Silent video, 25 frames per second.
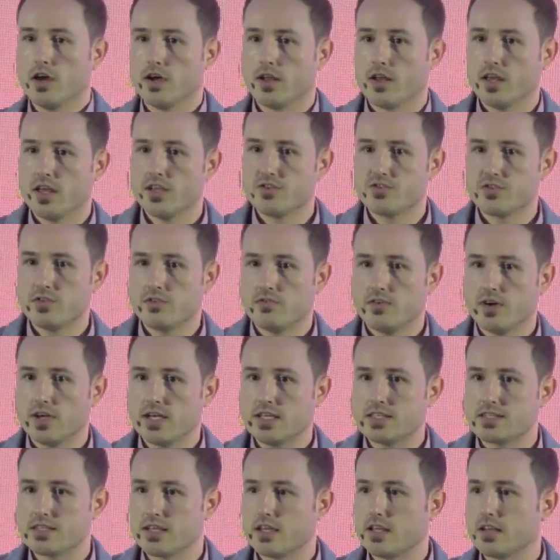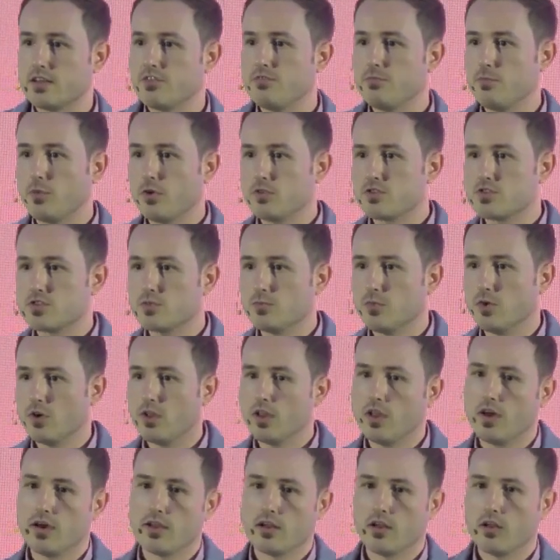an edge device, and if
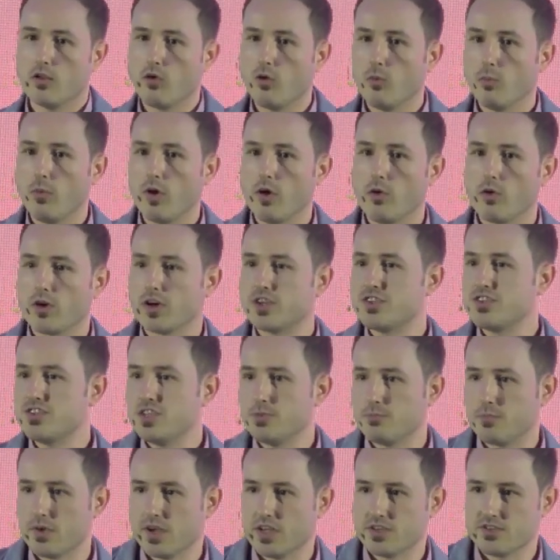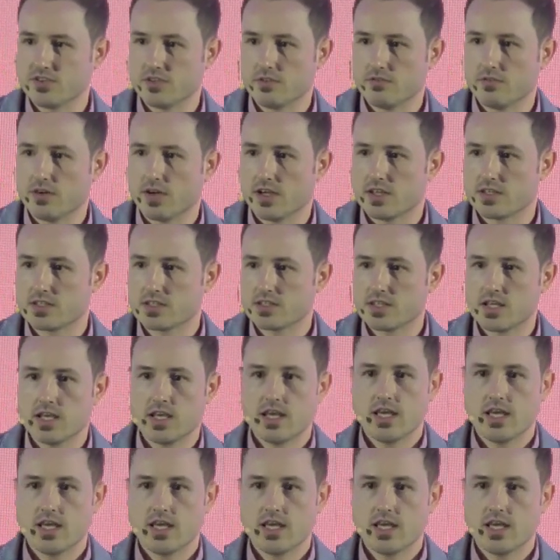possible, on a low-power, cheap edge device.